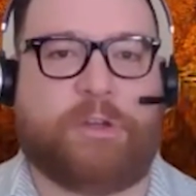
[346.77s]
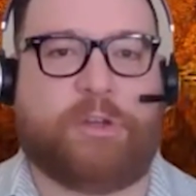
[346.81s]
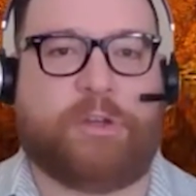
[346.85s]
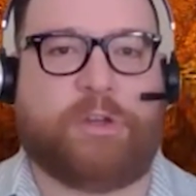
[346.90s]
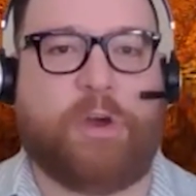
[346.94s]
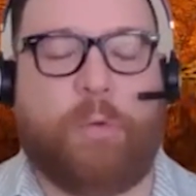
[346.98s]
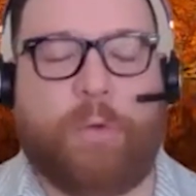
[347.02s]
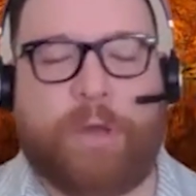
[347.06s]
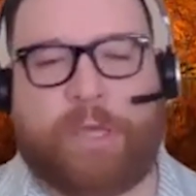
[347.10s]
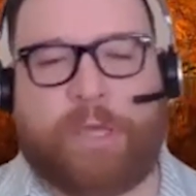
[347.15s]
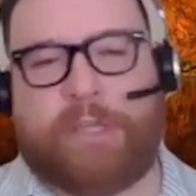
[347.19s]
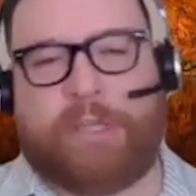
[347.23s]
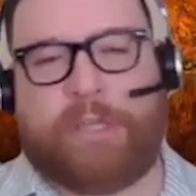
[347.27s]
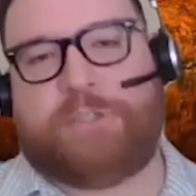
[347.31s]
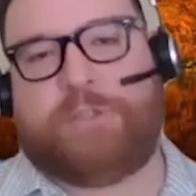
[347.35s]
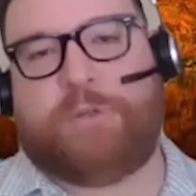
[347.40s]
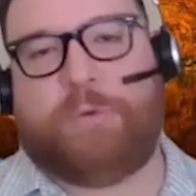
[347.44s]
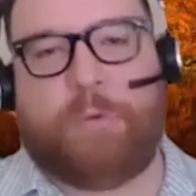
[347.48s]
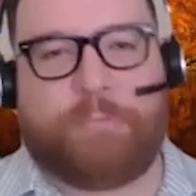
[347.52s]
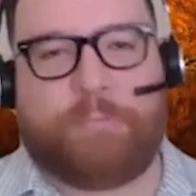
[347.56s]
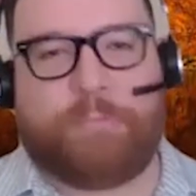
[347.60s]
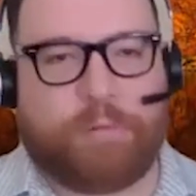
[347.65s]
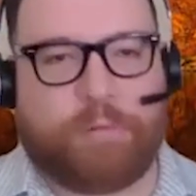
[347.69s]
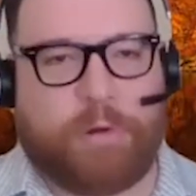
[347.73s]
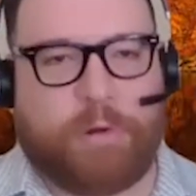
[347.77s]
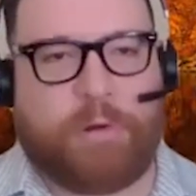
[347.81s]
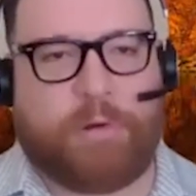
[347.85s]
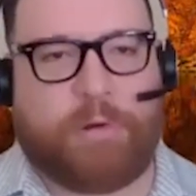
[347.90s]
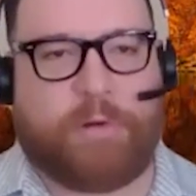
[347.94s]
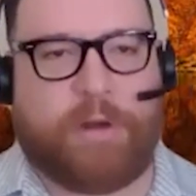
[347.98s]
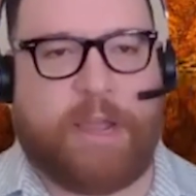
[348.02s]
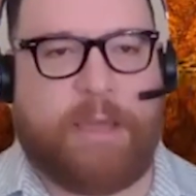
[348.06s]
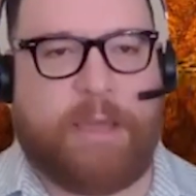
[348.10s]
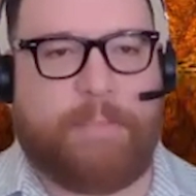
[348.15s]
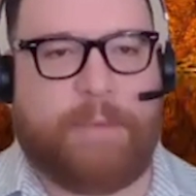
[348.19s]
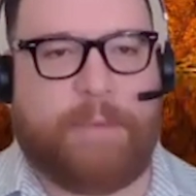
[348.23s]
going into a
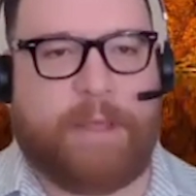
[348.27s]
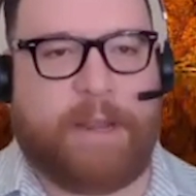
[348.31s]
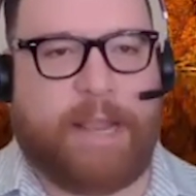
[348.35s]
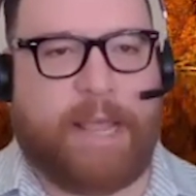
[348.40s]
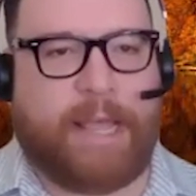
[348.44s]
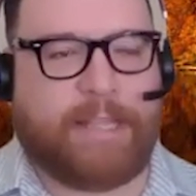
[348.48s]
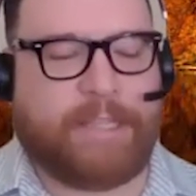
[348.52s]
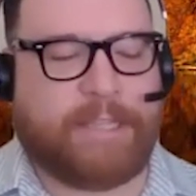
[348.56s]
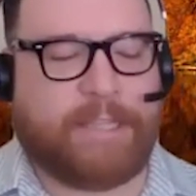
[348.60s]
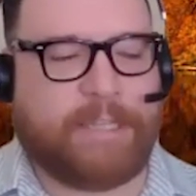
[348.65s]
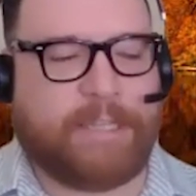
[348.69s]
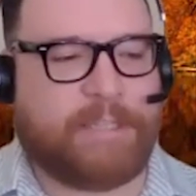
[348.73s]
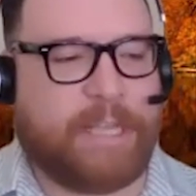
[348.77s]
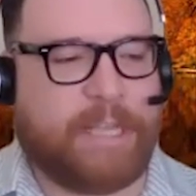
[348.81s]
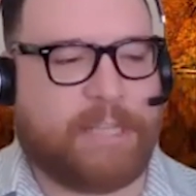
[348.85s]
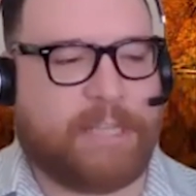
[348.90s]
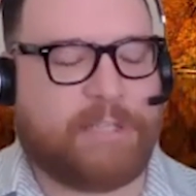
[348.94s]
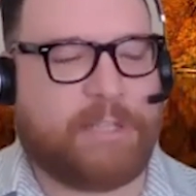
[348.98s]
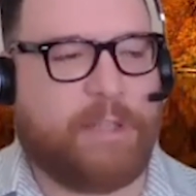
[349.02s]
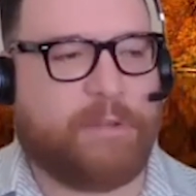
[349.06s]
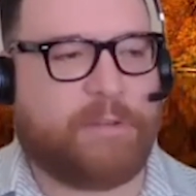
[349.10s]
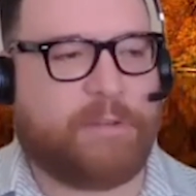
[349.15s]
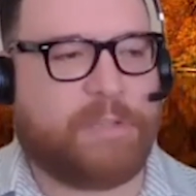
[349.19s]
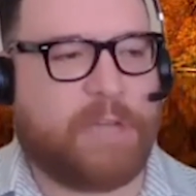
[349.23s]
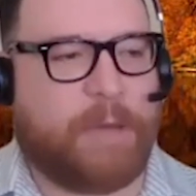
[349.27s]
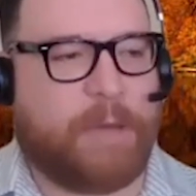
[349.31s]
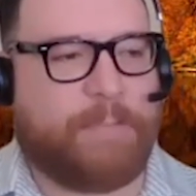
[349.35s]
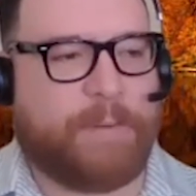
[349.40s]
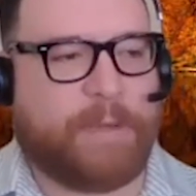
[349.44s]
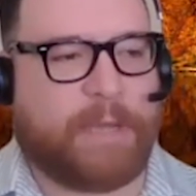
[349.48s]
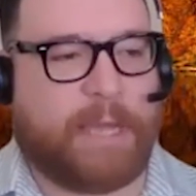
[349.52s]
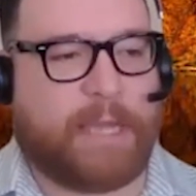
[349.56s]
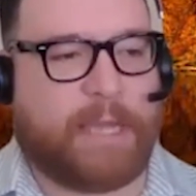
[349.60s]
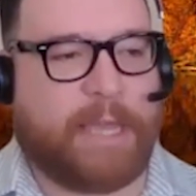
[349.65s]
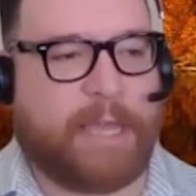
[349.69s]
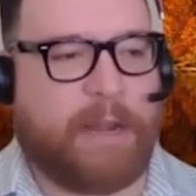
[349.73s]
program, and I, that's another
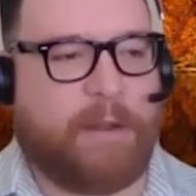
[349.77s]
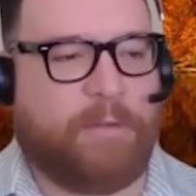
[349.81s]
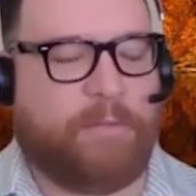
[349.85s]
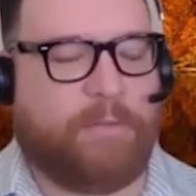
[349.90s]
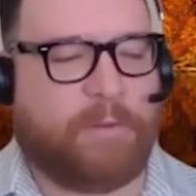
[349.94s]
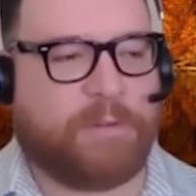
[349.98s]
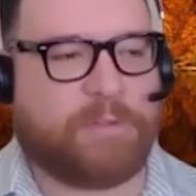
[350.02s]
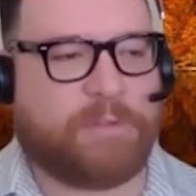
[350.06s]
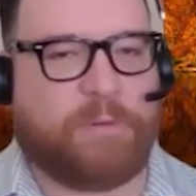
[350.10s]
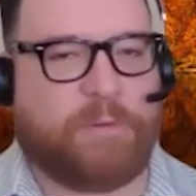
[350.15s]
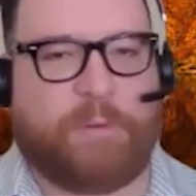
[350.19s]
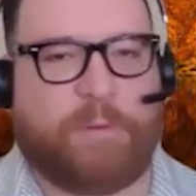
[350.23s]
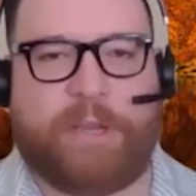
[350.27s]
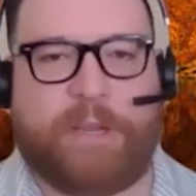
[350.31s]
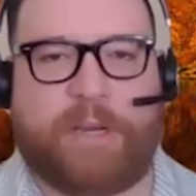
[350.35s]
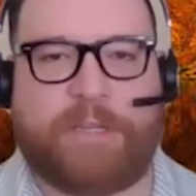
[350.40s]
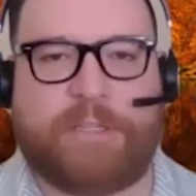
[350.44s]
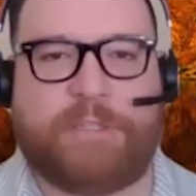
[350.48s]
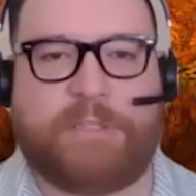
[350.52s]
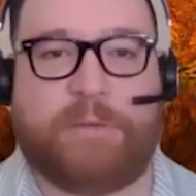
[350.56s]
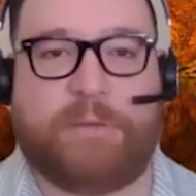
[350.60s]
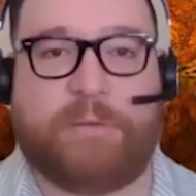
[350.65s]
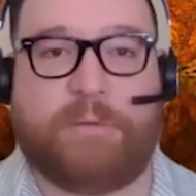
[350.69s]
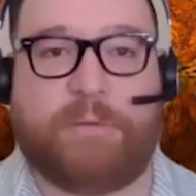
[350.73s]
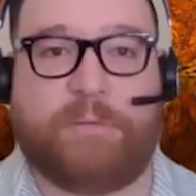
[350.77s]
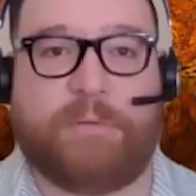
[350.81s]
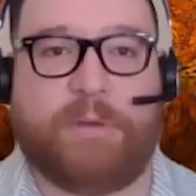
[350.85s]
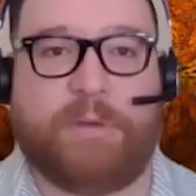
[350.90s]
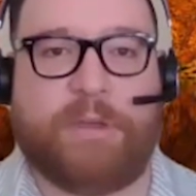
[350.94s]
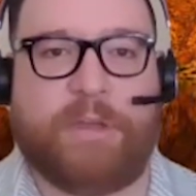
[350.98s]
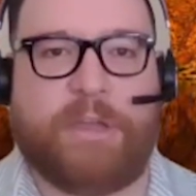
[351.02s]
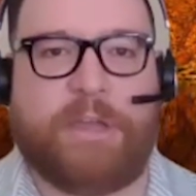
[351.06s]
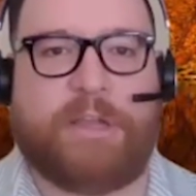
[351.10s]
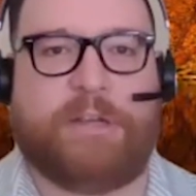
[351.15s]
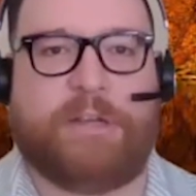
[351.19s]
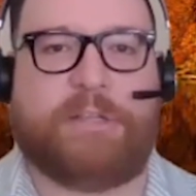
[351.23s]
topic I kind of also wanted to
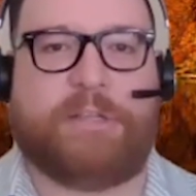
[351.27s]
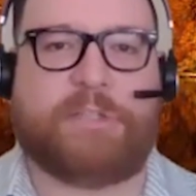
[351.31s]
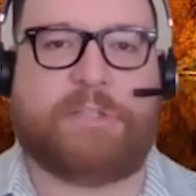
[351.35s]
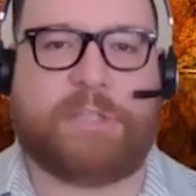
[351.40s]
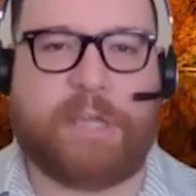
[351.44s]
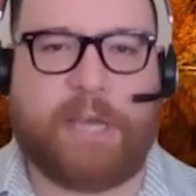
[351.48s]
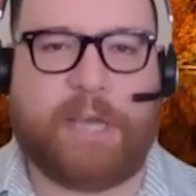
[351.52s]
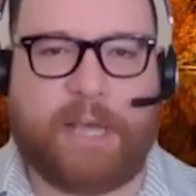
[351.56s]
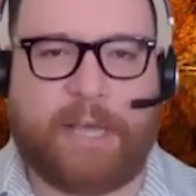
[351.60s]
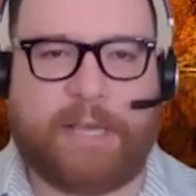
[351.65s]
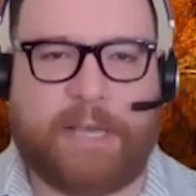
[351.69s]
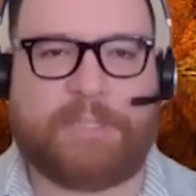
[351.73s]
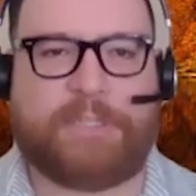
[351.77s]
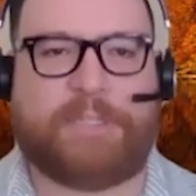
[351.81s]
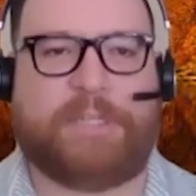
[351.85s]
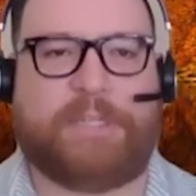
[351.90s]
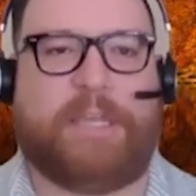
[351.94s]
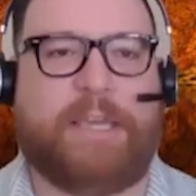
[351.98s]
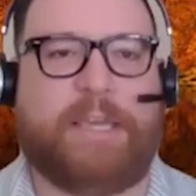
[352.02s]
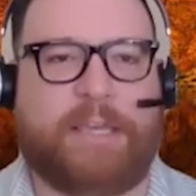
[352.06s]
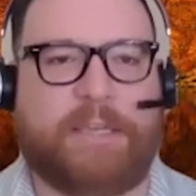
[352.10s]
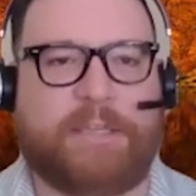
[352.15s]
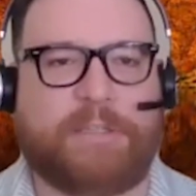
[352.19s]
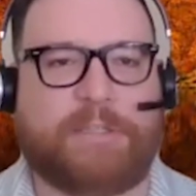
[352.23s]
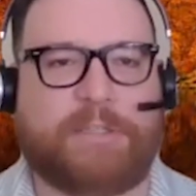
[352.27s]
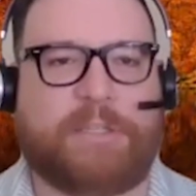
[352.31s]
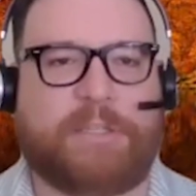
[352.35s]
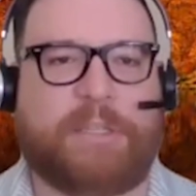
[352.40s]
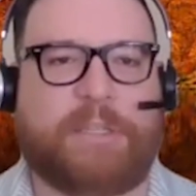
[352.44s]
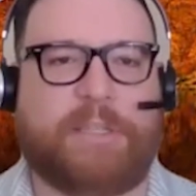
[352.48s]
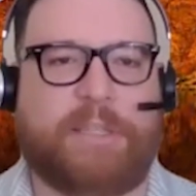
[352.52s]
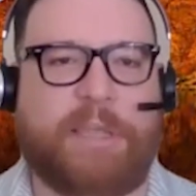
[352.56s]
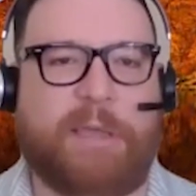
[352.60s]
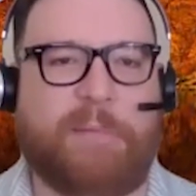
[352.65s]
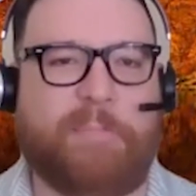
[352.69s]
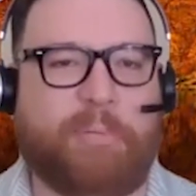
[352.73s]
discuss is
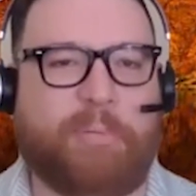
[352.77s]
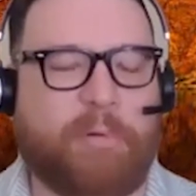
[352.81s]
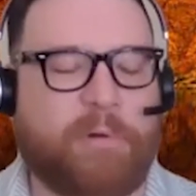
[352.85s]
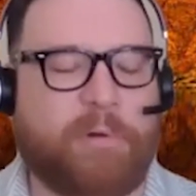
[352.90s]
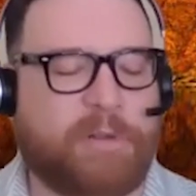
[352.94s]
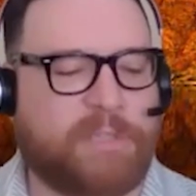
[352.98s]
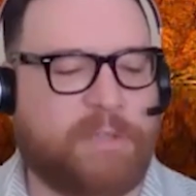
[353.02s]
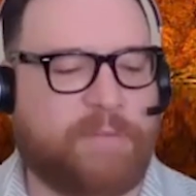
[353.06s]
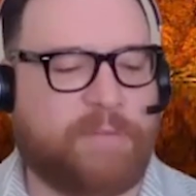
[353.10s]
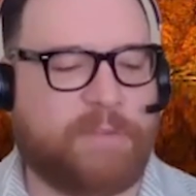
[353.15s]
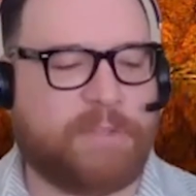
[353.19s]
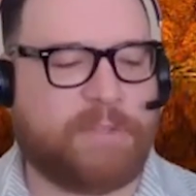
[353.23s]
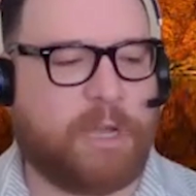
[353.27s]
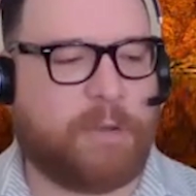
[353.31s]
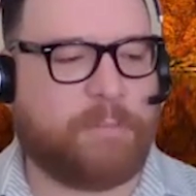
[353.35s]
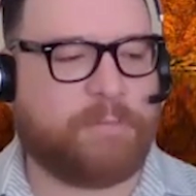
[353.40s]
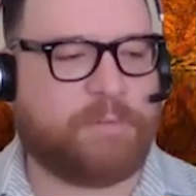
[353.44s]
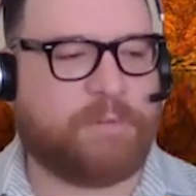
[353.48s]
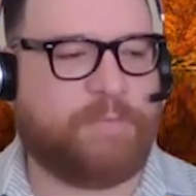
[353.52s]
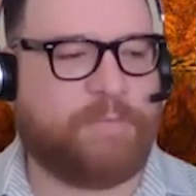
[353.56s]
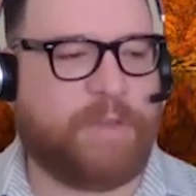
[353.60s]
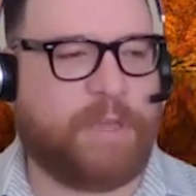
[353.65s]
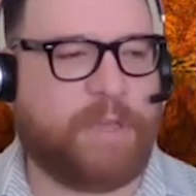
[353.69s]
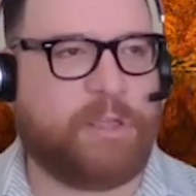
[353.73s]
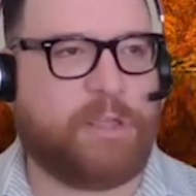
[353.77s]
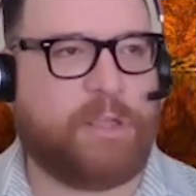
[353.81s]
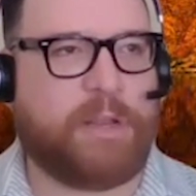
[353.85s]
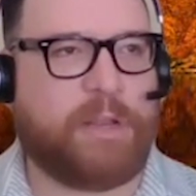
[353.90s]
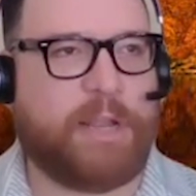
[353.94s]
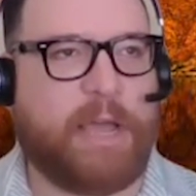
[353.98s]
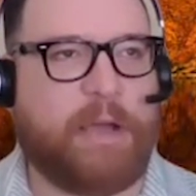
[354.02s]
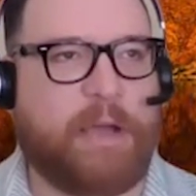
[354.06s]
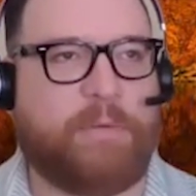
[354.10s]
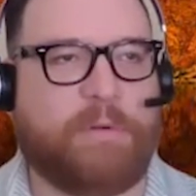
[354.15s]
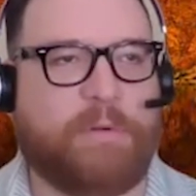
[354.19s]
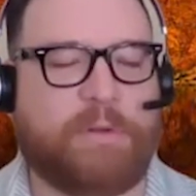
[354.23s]
the importance of these observation
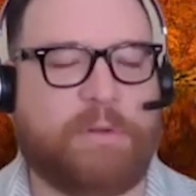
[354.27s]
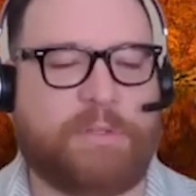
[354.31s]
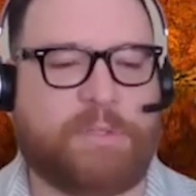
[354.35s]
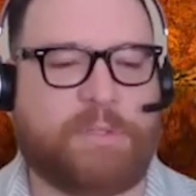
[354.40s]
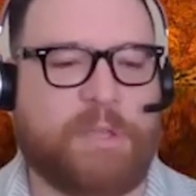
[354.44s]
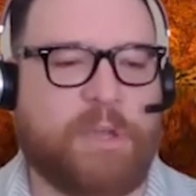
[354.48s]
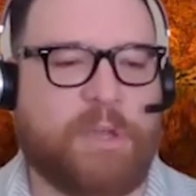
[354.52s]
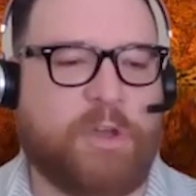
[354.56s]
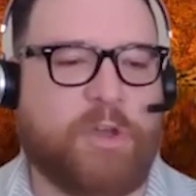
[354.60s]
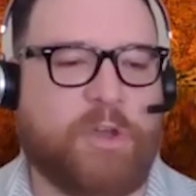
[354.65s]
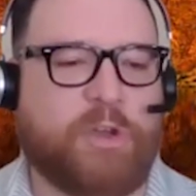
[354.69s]
hours